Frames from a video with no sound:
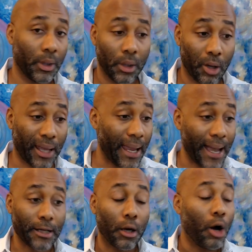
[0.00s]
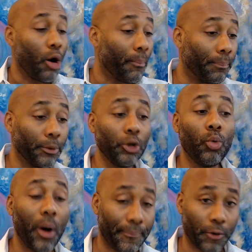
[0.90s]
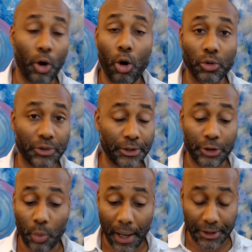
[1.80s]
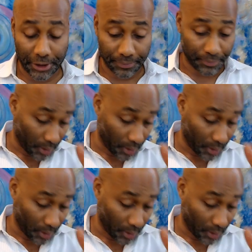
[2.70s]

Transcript: okay, kind of blew up the whole situation.